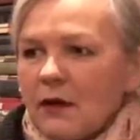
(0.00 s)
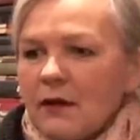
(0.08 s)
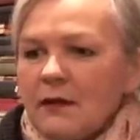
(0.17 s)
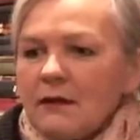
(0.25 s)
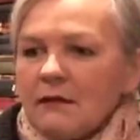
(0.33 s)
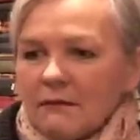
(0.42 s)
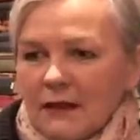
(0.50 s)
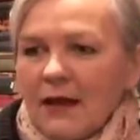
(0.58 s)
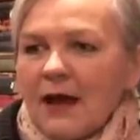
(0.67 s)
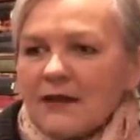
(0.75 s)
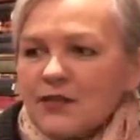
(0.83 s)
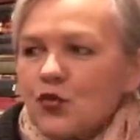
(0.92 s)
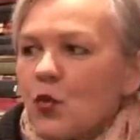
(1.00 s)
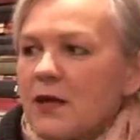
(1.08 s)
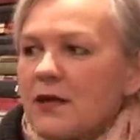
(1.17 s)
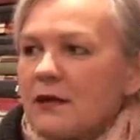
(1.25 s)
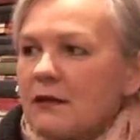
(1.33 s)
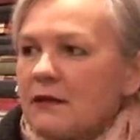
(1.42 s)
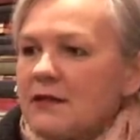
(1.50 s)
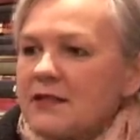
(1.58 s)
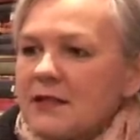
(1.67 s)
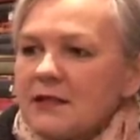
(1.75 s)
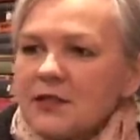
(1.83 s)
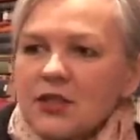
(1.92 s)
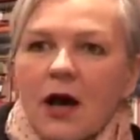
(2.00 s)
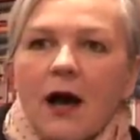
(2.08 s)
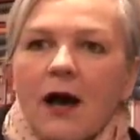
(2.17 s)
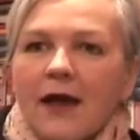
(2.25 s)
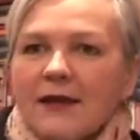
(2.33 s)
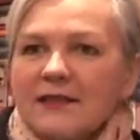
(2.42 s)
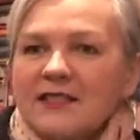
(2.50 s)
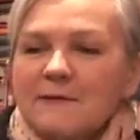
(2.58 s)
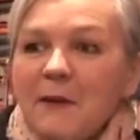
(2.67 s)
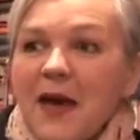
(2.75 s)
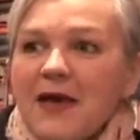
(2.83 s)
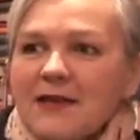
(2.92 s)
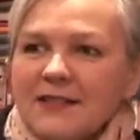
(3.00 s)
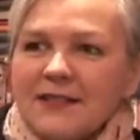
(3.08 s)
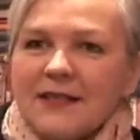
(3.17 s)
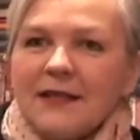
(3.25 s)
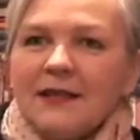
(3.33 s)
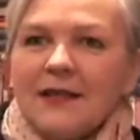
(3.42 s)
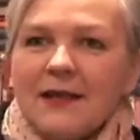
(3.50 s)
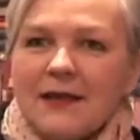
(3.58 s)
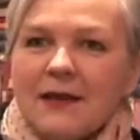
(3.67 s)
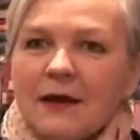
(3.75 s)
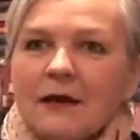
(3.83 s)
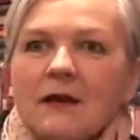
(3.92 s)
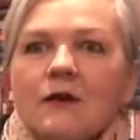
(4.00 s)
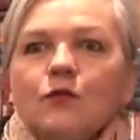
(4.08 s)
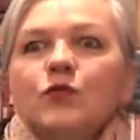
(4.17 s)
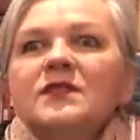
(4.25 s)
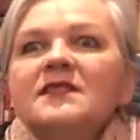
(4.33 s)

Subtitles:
In last week, this entire space in here was